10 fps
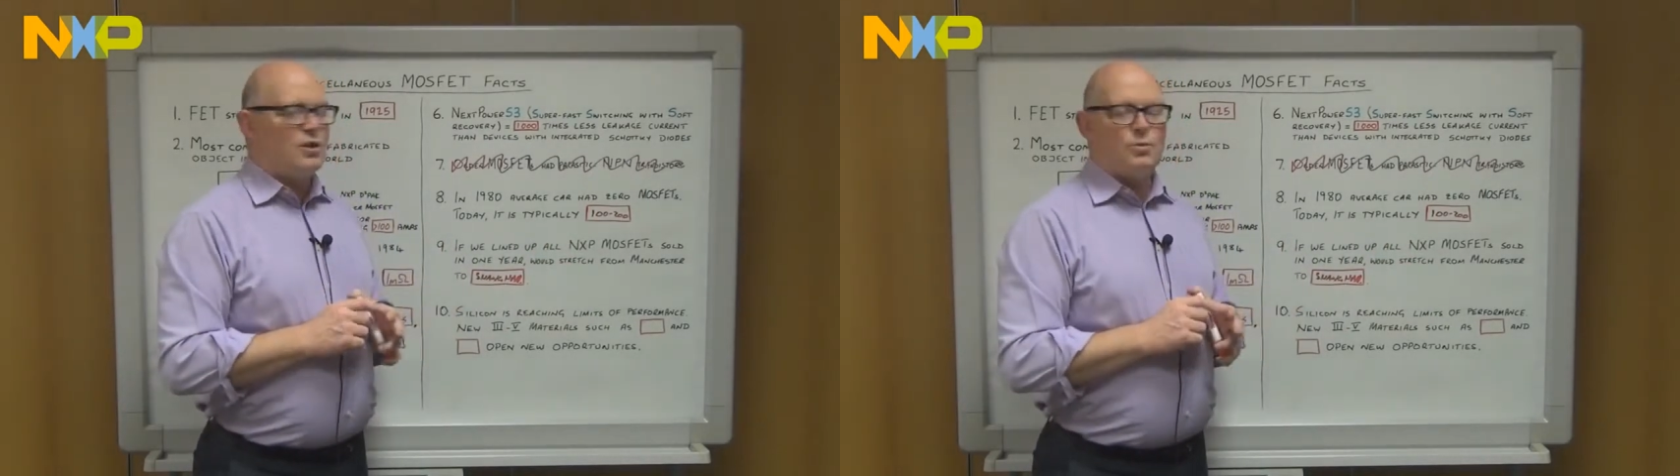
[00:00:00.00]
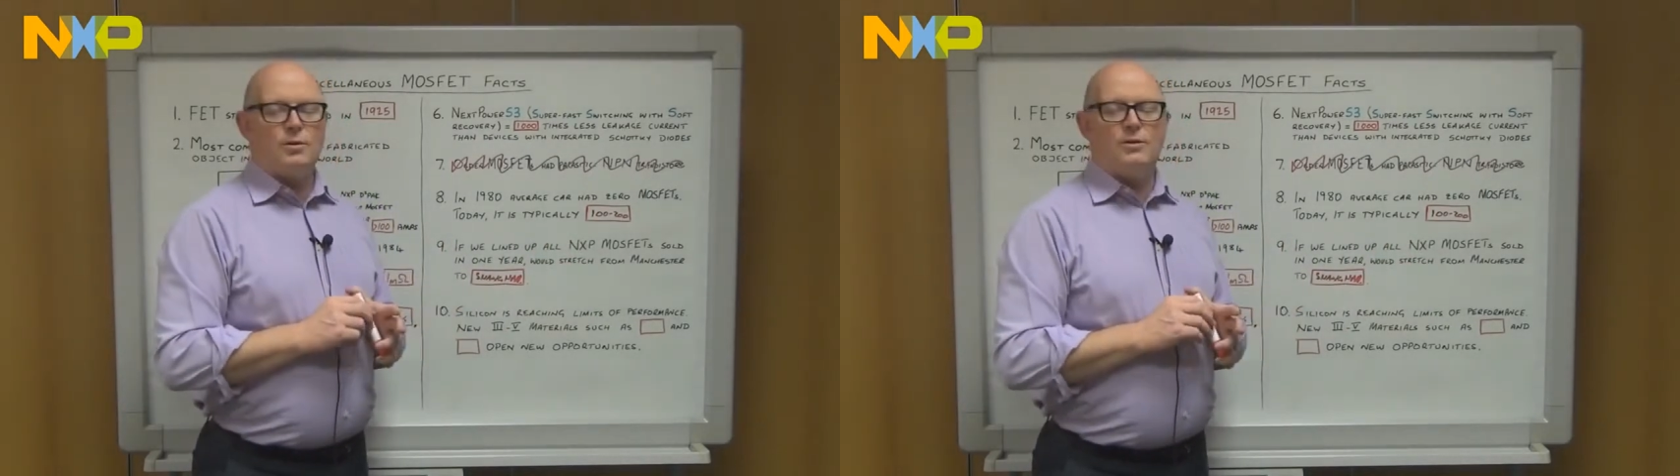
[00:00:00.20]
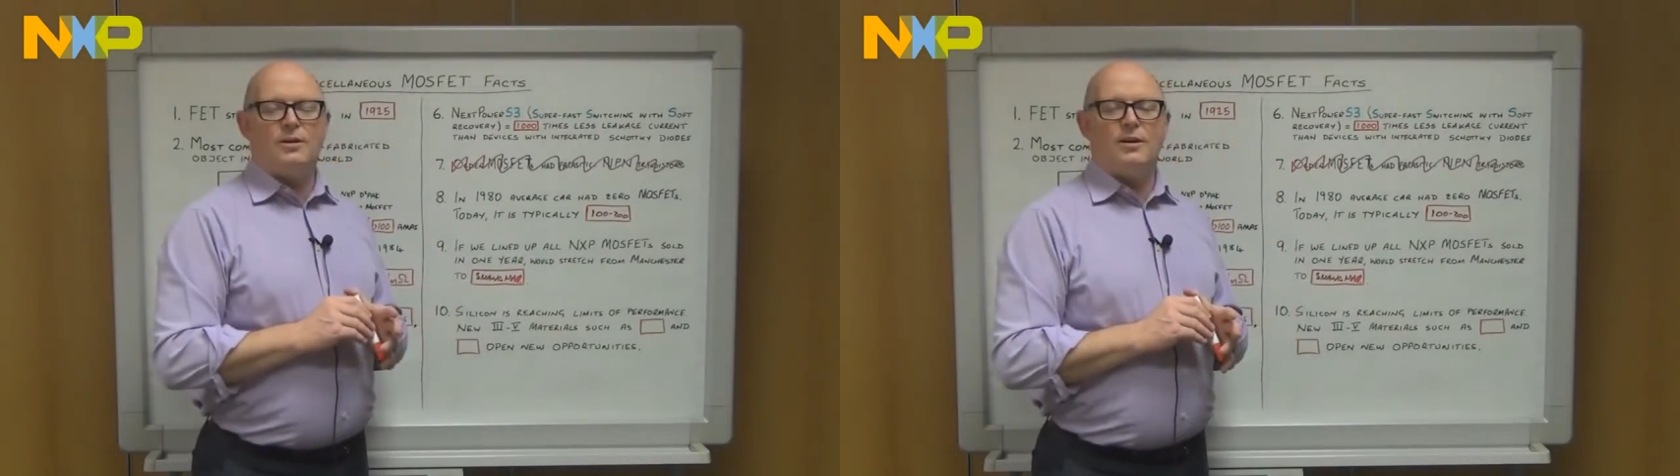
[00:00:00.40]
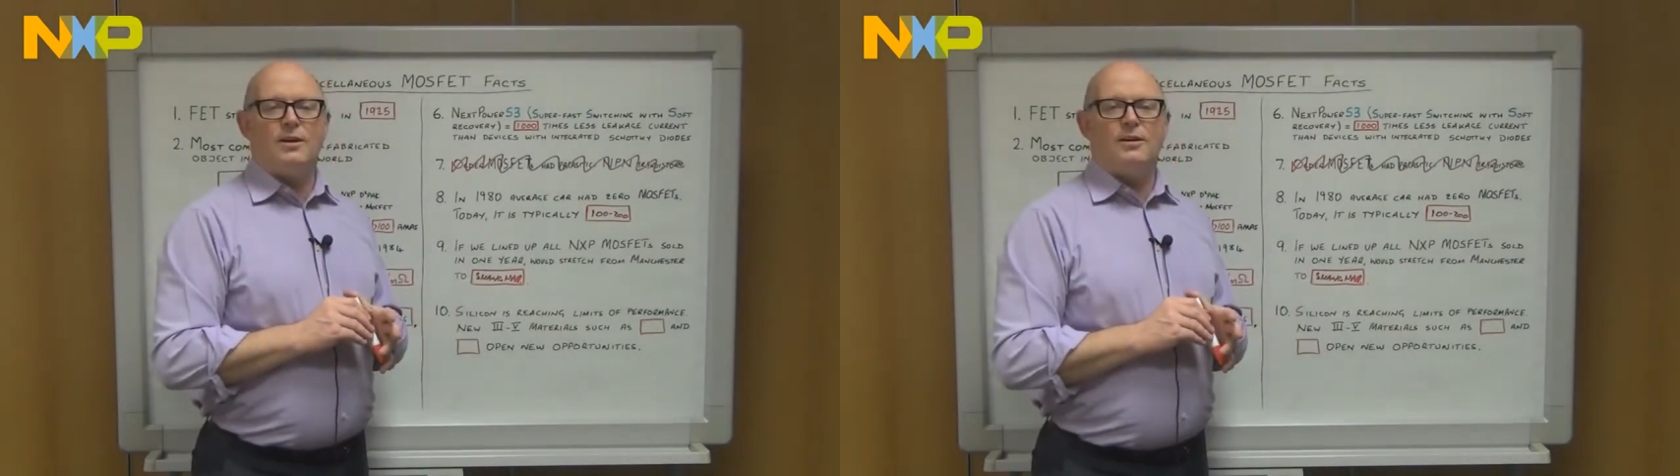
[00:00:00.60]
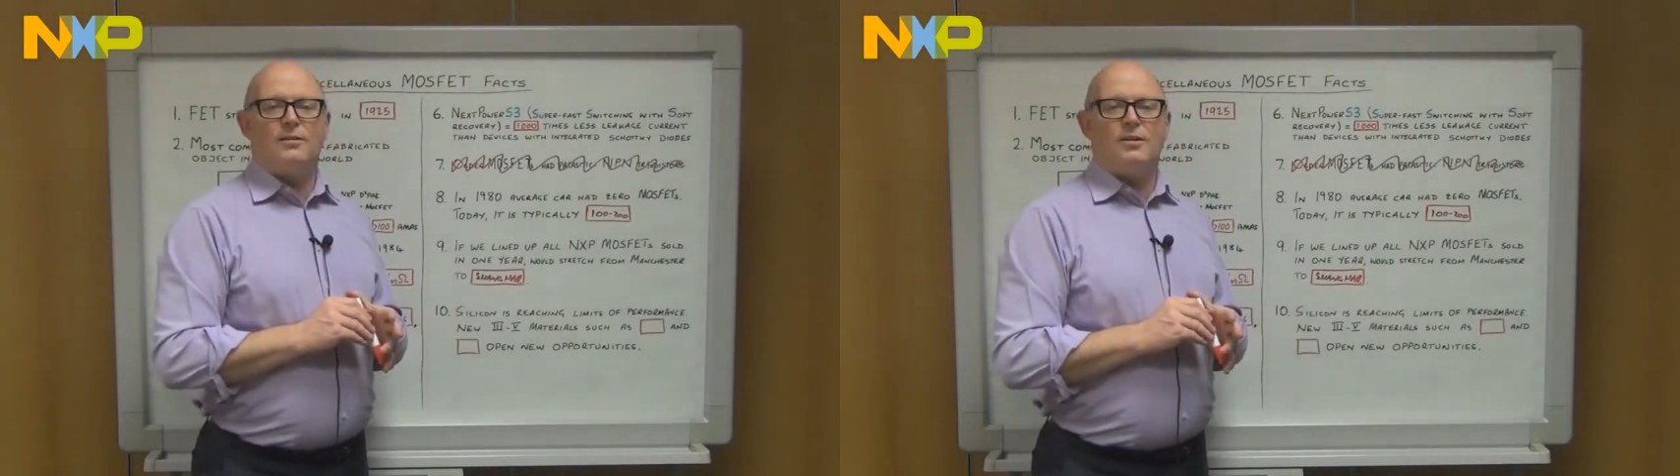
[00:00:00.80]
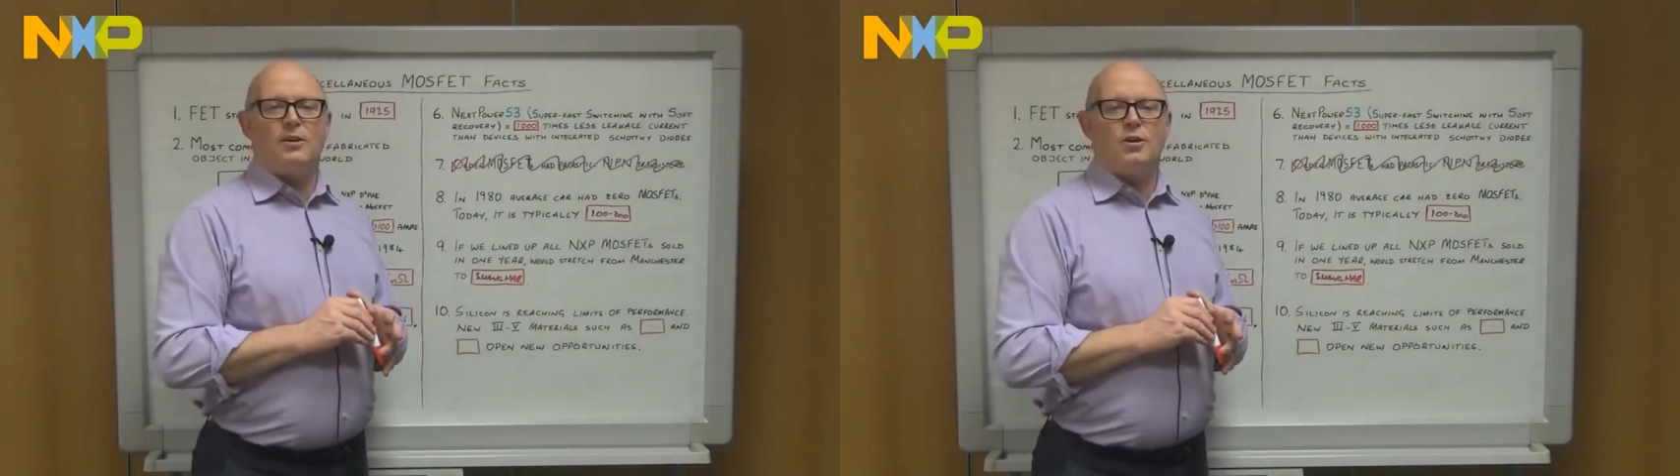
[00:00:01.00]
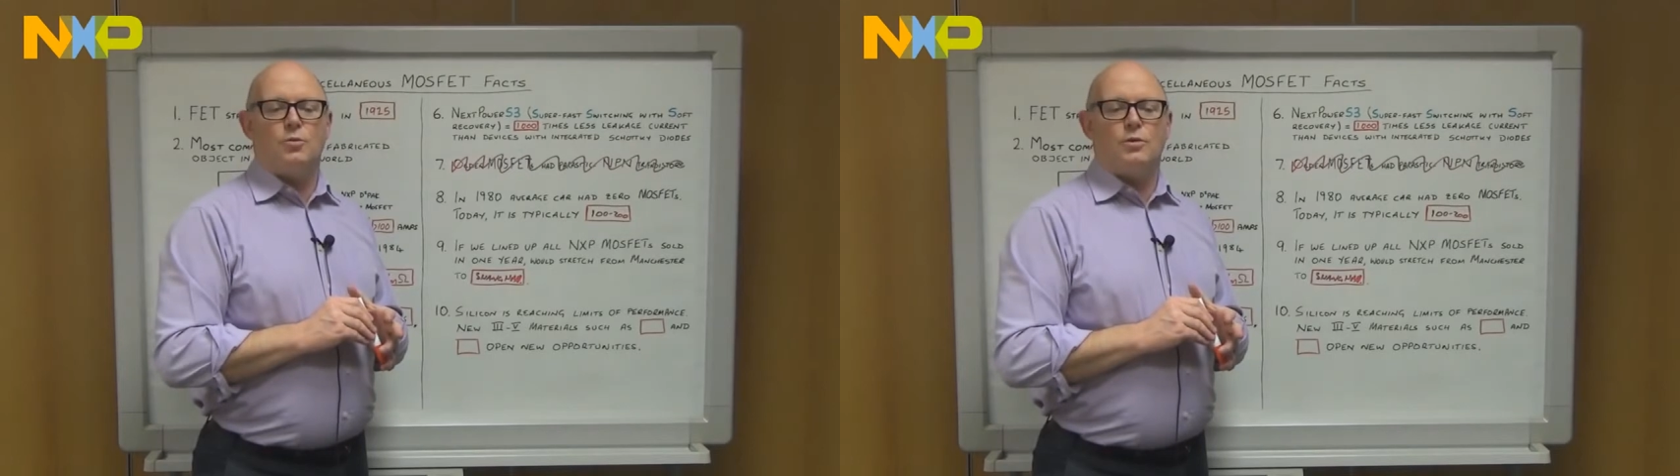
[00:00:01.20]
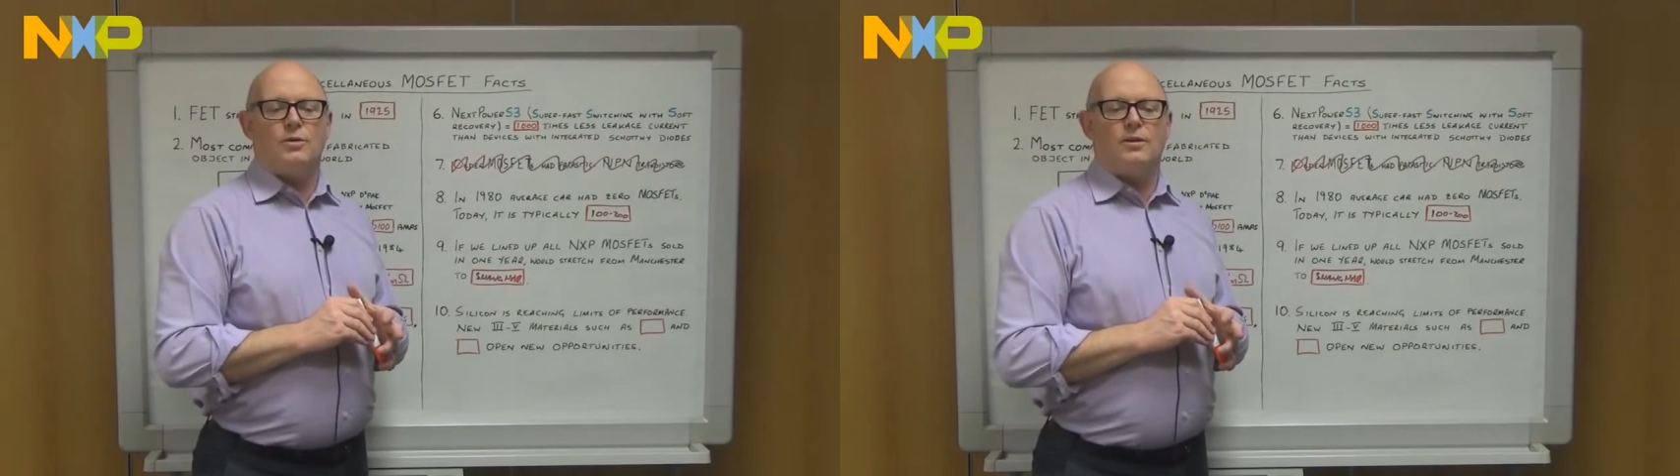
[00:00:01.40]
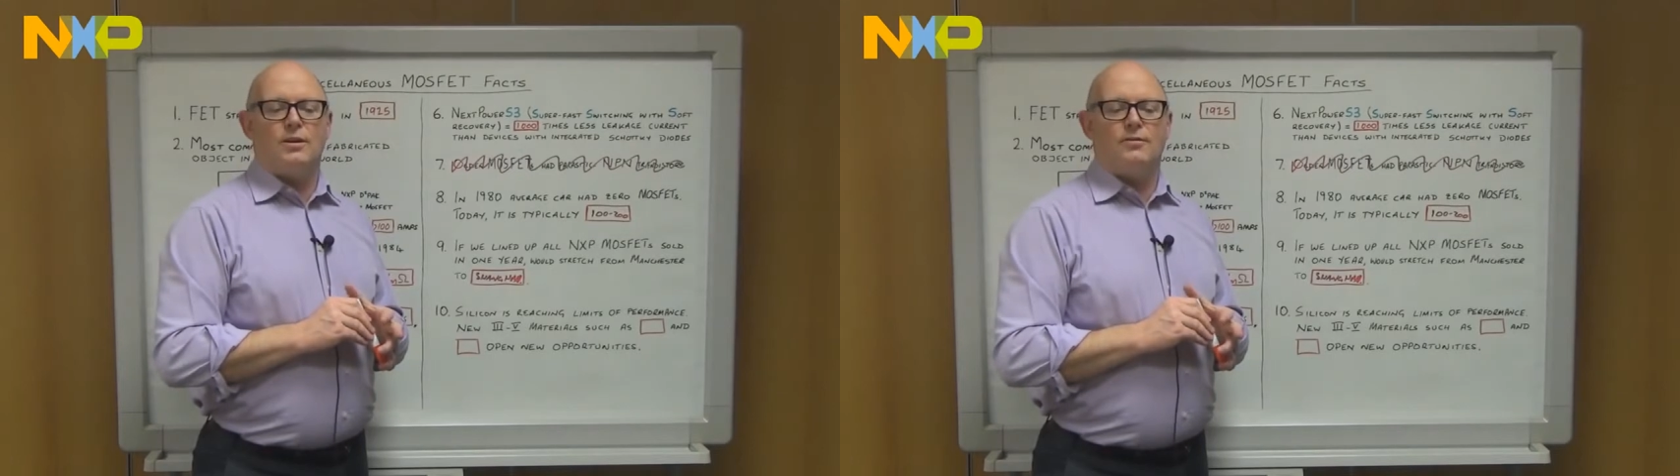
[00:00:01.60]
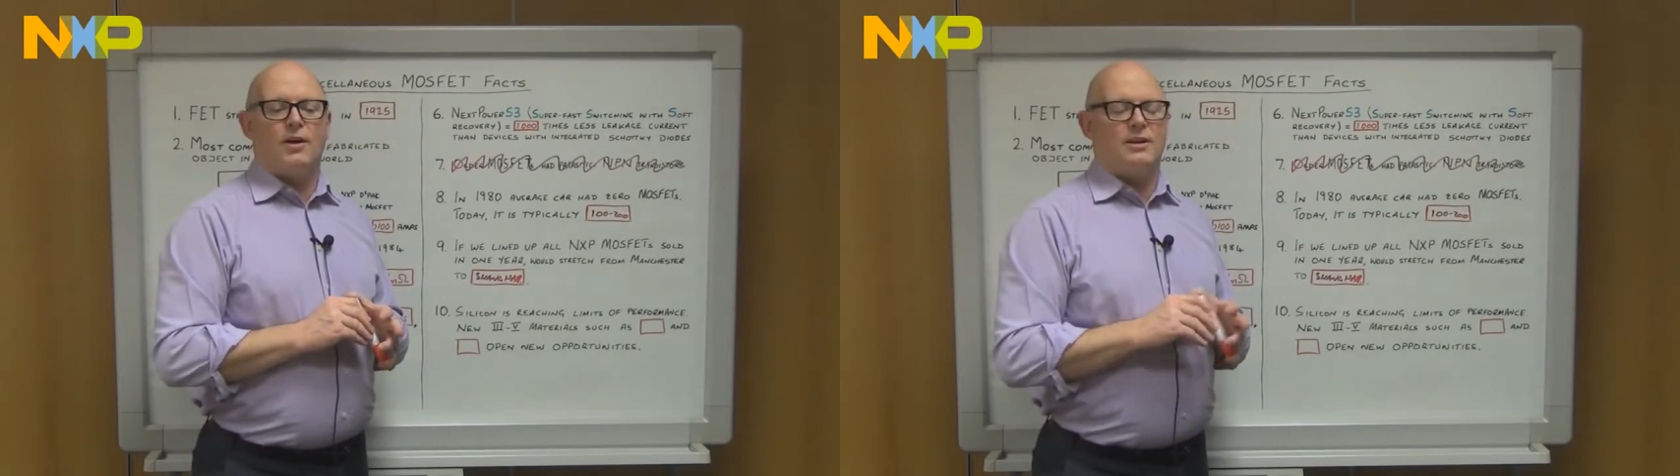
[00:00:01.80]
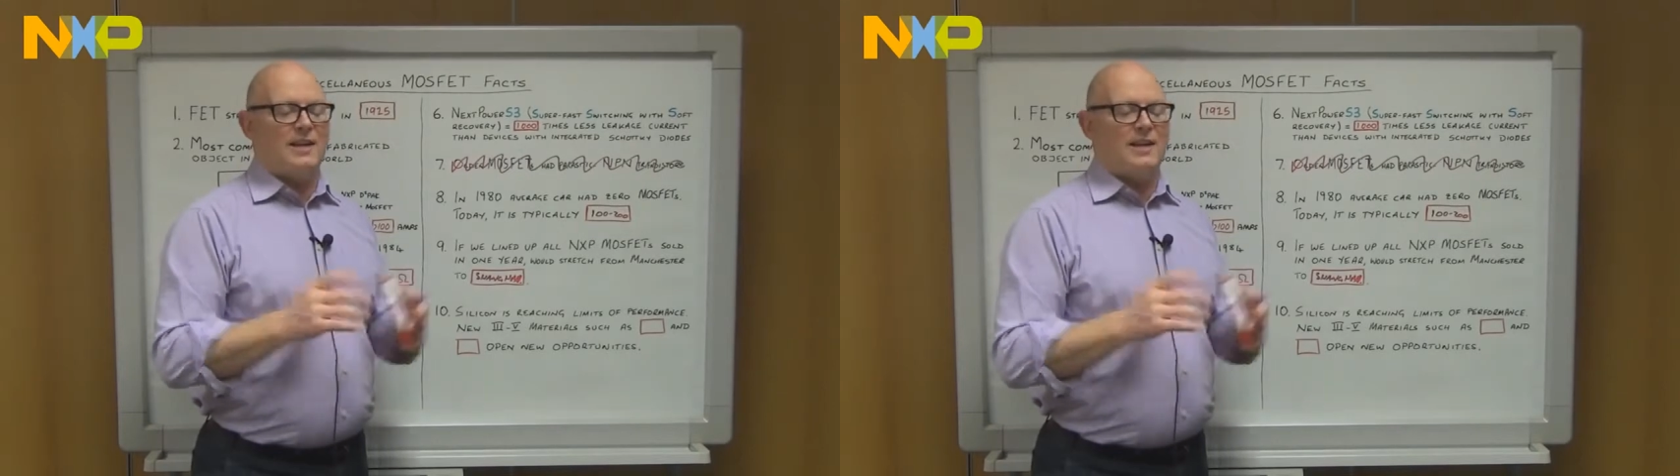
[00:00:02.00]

that you would find.